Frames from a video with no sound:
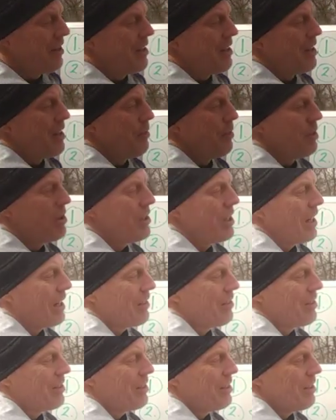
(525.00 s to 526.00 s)
Number
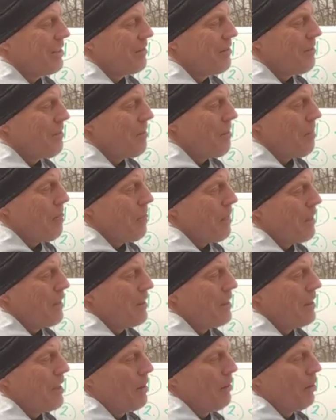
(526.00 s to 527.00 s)
6.
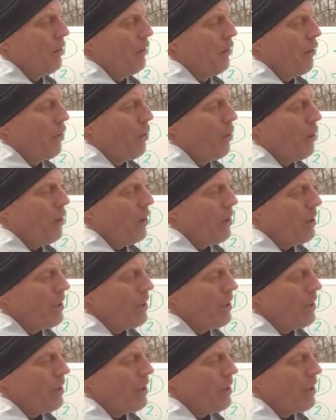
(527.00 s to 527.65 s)
Number 4,